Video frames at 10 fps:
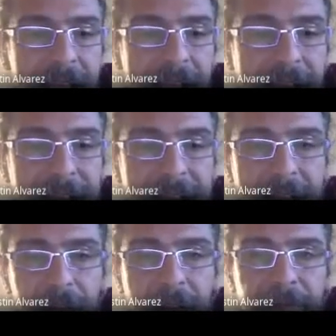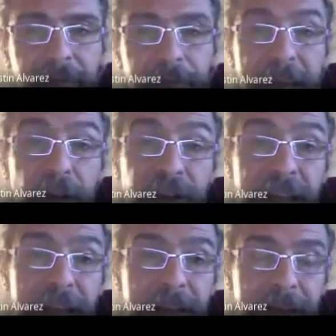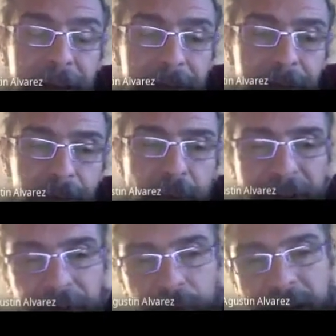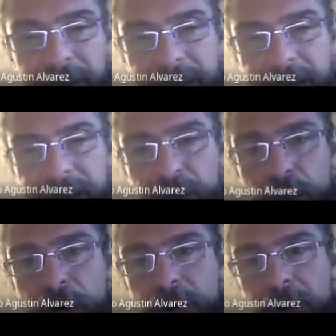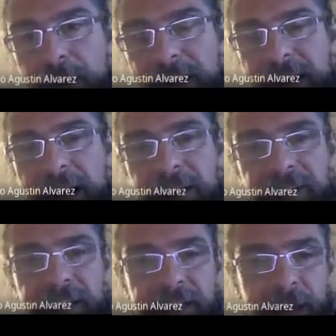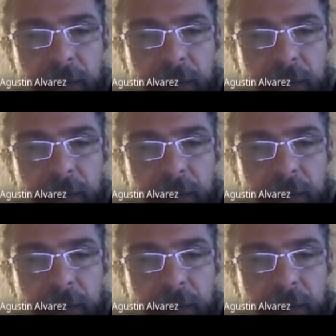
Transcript: And because we are interested to work with very large system,